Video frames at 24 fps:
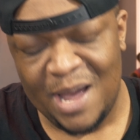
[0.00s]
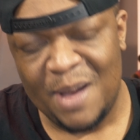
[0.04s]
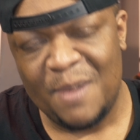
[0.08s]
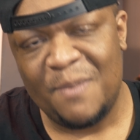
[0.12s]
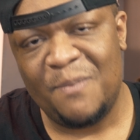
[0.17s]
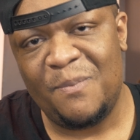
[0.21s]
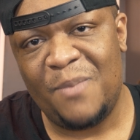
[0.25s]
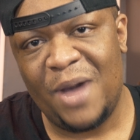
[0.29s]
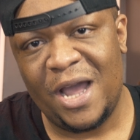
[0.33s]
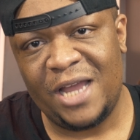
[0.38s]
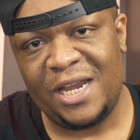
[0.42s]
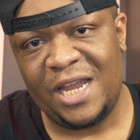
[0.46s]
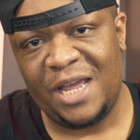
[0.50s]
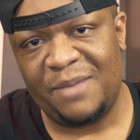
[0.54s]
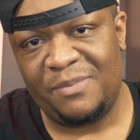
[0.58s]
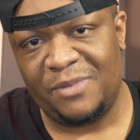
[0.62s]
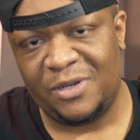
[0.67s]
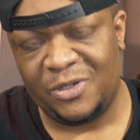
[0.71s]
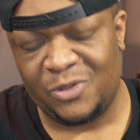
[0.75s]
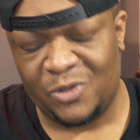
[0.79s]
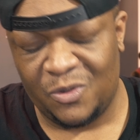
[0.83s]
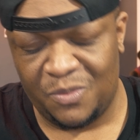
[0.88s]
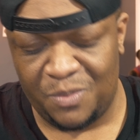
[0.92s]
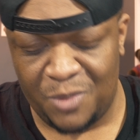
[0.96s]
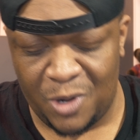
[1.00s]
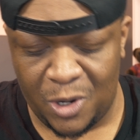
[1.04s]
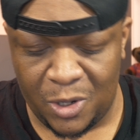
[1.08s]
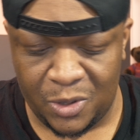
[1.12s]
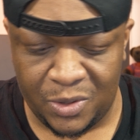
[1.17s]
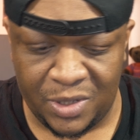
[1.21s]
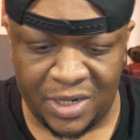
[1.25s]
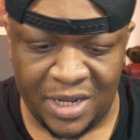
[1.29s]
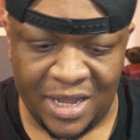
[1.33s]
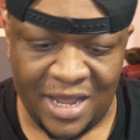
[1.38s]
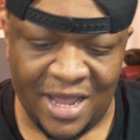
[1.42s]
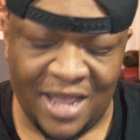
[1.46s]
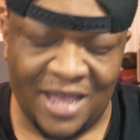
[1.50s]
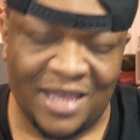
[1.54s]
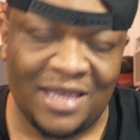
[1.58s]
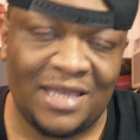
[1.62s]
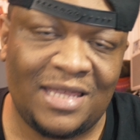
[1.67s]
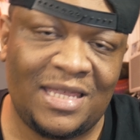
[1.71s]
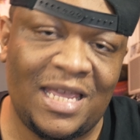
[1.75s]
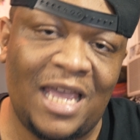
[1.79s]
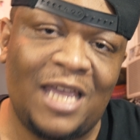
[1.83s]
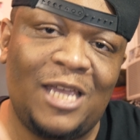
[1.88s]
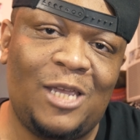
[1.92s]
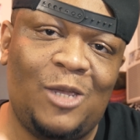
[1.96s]
My name is Ramon.
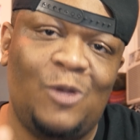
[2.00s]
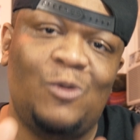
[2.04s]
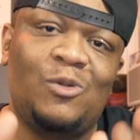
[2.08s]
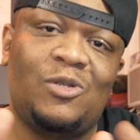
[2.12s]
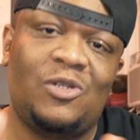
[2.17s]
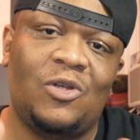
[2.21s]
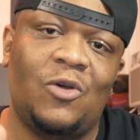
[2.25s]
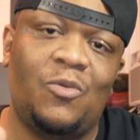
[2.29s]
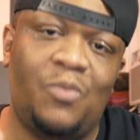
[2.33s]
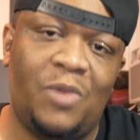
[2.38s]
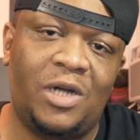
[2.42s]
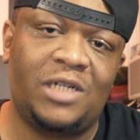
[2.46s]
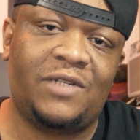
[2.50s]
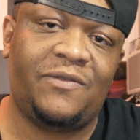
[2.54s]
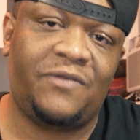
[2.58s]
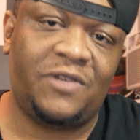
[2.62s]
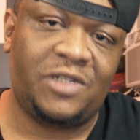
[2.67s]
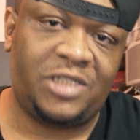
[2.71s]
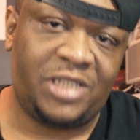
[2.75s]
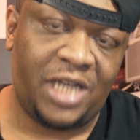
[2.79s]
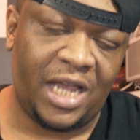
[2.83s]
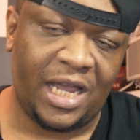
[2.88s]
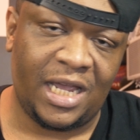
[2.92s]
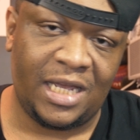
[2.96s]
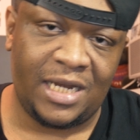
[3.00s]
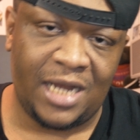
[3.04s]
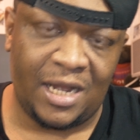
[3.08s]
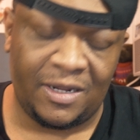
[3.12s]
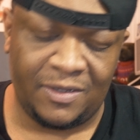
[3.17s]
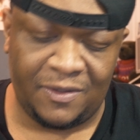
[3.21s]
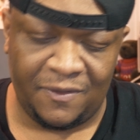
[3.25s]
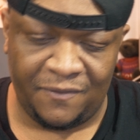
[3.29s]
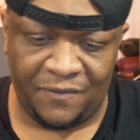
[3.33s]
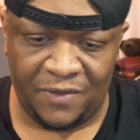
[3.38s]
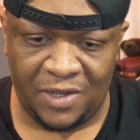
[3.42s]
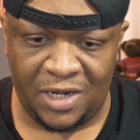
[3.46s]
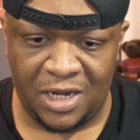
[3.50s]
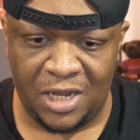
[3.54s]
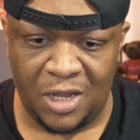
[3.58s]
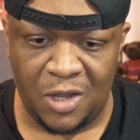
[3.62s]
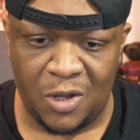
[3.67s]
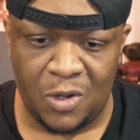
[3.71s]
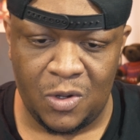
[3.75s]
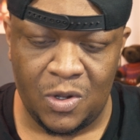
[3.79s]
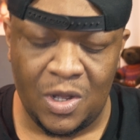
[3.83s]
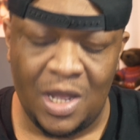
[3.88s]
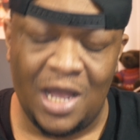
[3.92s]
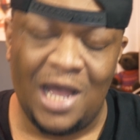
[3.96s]
Thank you so much for checking out the
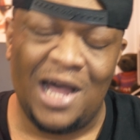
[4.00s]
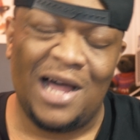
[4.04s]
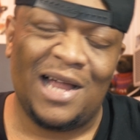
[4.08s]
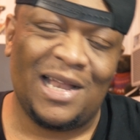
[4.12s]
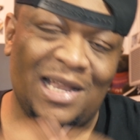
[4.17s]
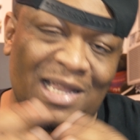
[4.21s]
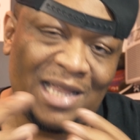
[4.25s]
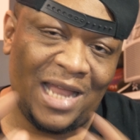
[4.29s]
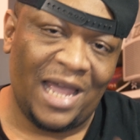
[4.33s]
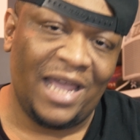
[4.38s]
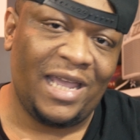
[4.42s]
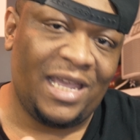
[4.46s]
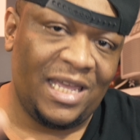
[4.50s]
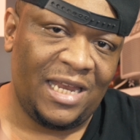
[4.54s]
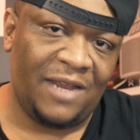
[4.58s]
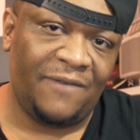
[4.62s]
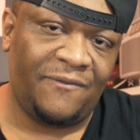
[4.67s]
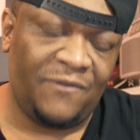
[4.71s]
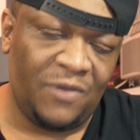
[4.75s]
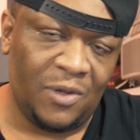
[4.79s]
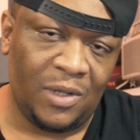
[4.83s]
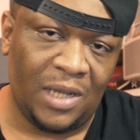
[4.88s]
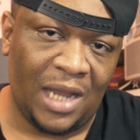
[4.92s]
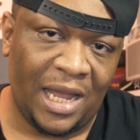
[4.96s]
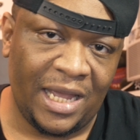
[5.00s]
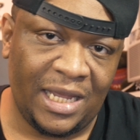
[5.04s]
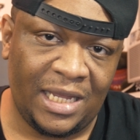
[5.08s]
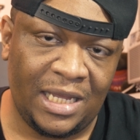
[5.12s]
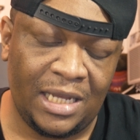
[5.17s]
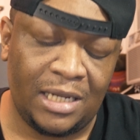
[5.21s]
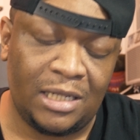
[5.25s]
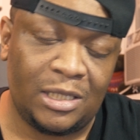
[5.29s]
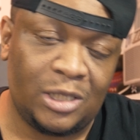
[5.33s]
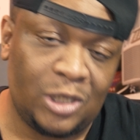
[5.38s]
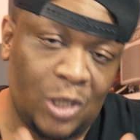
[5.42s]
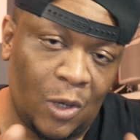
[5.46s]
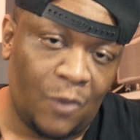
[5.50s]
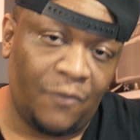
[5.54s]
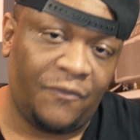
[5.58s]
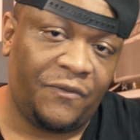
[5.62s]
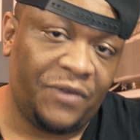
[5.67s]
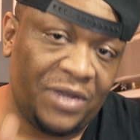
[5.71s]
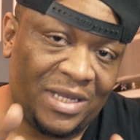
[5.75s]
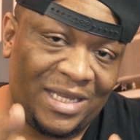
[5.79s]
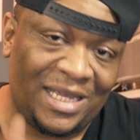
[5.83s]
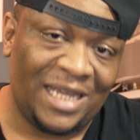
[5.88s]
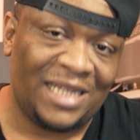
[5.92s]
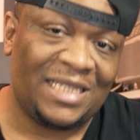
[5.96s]
video. Like it if you like it. Don't
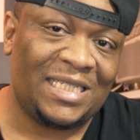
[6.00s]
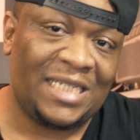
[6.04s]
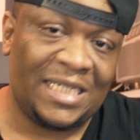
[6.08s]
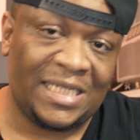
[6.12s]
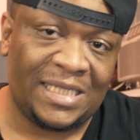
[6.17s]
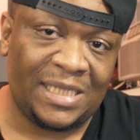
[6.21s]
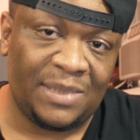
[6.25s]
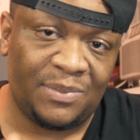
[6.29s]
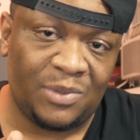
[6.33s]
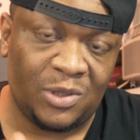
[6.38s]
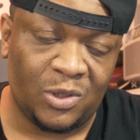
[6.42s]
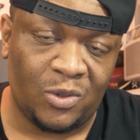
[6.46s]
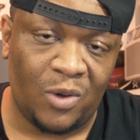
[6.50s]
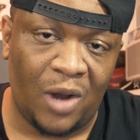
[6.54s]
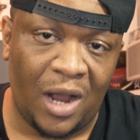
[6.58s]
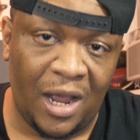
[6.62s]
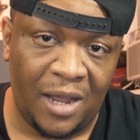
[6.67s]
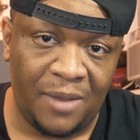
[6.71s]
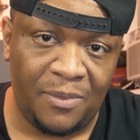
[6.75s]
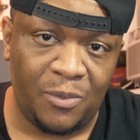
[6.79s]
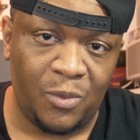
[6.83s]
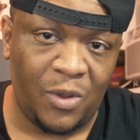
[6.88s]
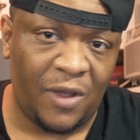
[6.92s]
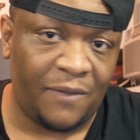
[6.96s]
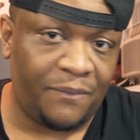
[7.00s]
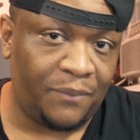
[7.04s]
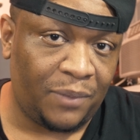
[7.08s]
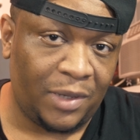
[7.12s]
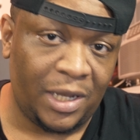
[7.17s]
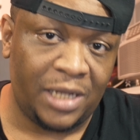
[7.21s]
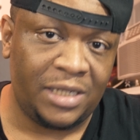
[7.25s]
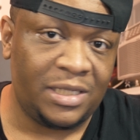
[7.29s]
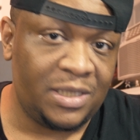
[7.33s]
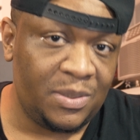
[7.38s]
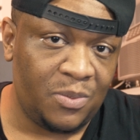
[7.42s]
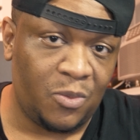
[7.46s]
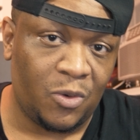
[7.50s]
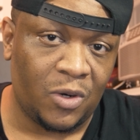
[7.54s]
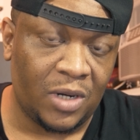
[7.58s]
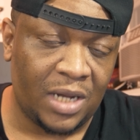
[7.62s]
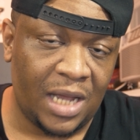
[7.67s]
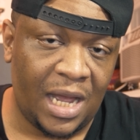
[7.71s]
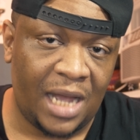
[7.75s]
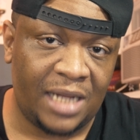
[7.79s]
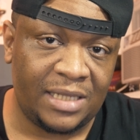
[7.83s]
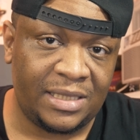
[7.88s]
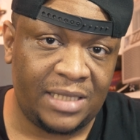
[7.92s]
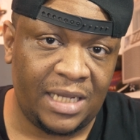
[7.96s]
forget to subscribe. We have plenty more
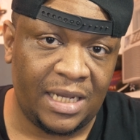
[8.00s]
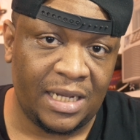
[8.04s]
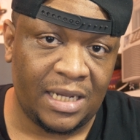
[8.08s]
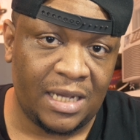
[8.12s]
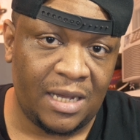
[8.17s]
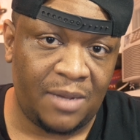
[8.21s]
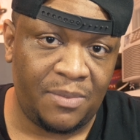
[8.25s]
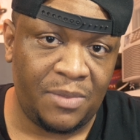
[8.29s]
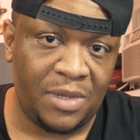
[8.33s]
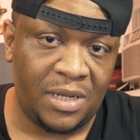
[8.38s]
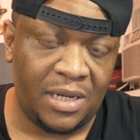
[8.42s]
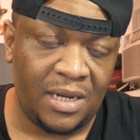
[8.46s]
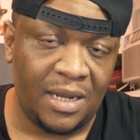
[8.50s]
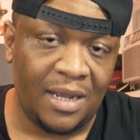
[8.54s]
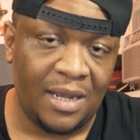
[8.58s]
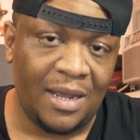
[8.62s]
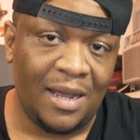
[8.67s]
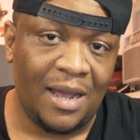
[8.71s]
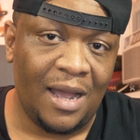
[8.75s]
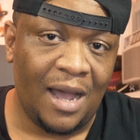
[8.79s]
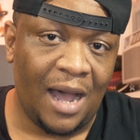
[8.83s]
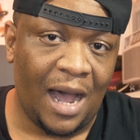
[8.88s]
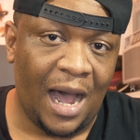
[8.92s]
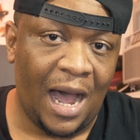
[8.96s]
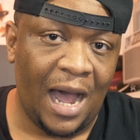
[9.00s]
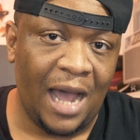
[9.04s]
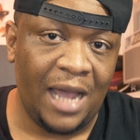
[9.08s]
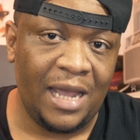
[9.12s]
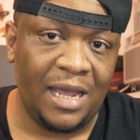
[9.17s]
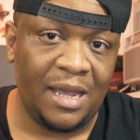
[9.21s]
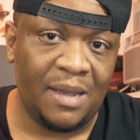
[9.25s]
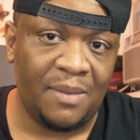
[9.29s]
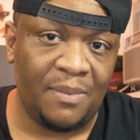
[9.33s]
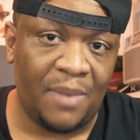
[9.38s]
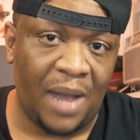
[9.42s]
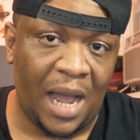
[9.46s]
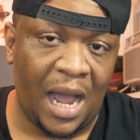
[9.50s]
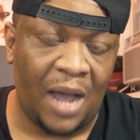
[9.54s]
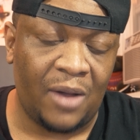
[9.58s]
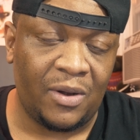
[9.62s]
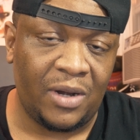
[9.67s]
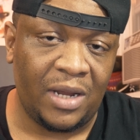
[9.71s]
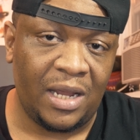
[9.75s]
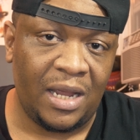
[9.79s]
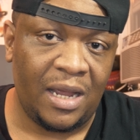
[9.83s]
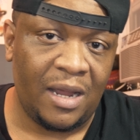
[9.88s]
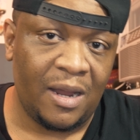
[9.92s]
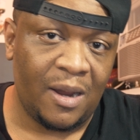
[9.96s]
content coming. I am out
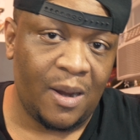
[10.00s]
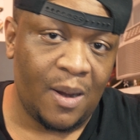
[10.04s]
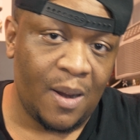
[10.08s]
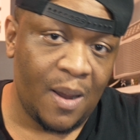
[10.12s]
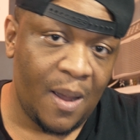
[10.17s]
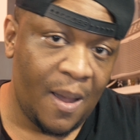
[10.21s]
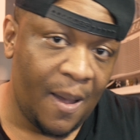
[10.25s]
of here.